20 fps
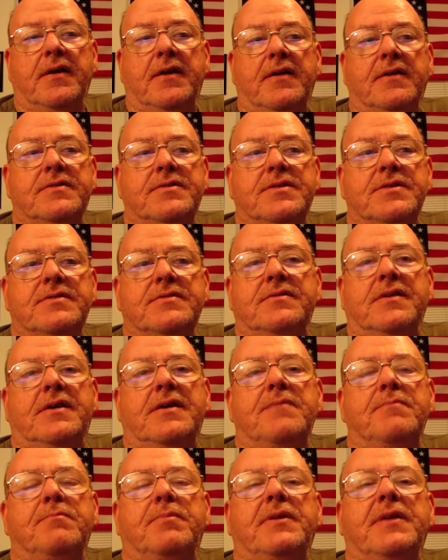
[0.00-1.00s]
It's just
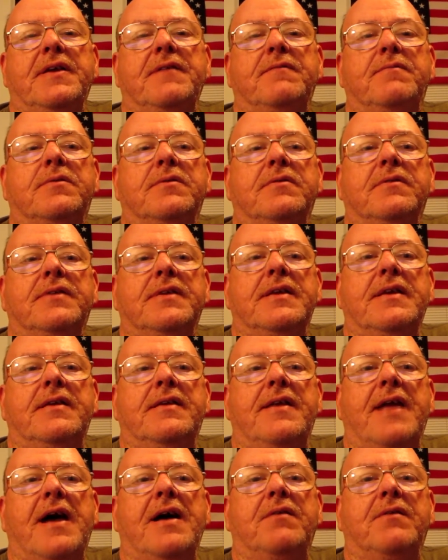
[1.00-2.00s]
unbelievable that
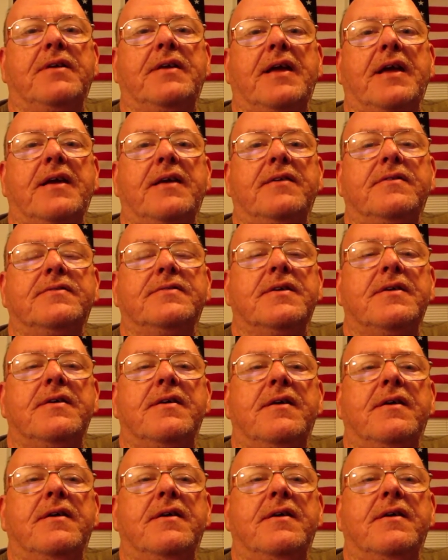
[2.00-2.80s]
nowadays